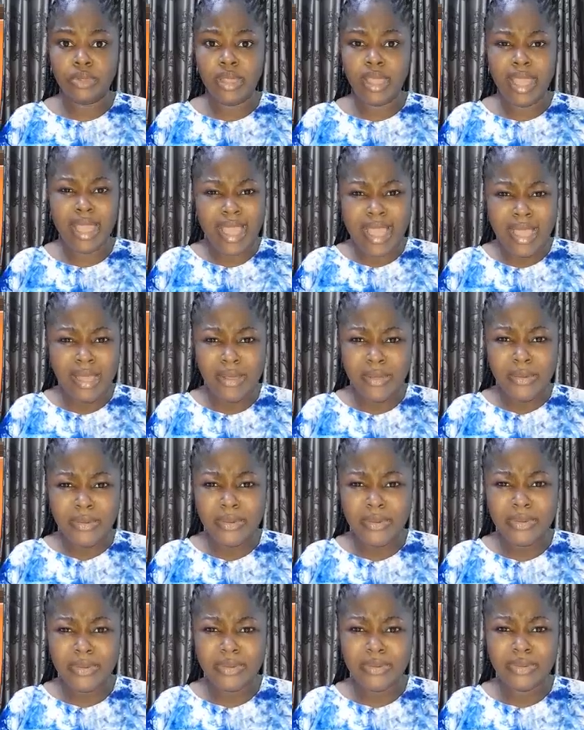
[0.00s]

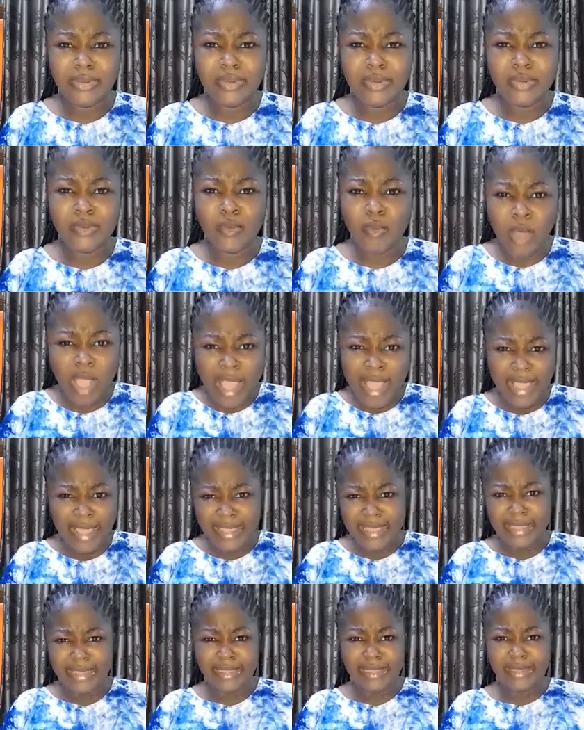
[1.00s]
How?
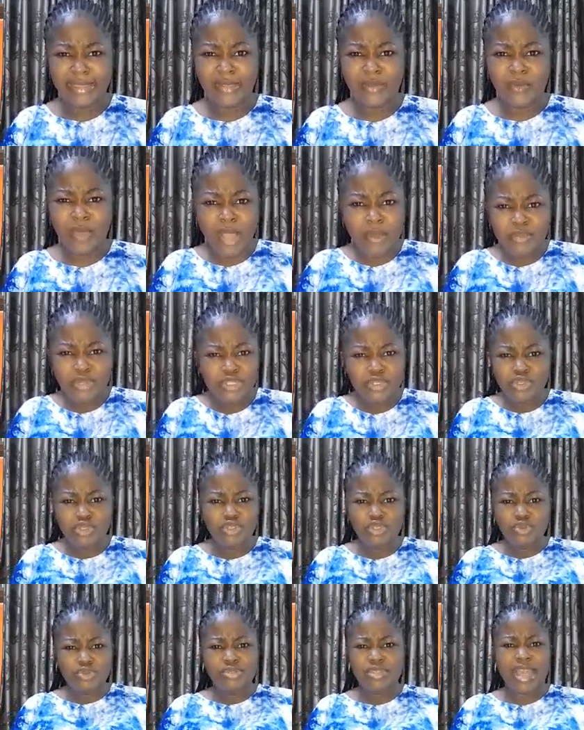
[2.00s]
Why? Why would you
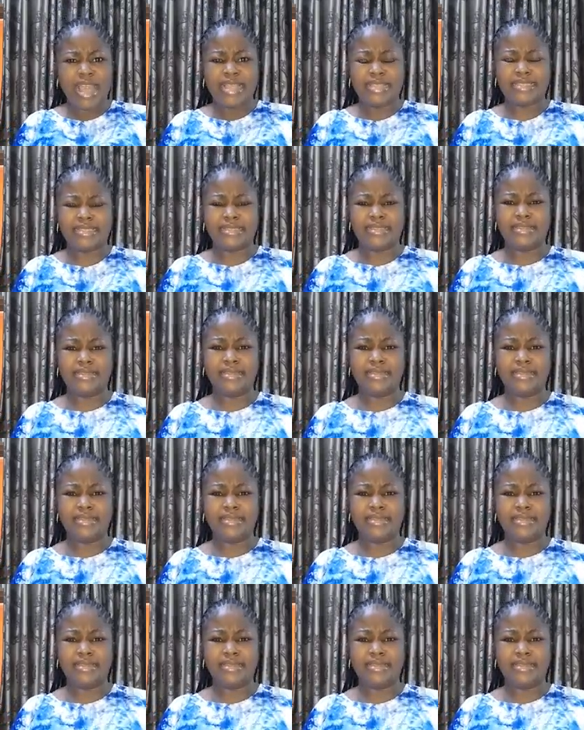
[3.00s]
do that?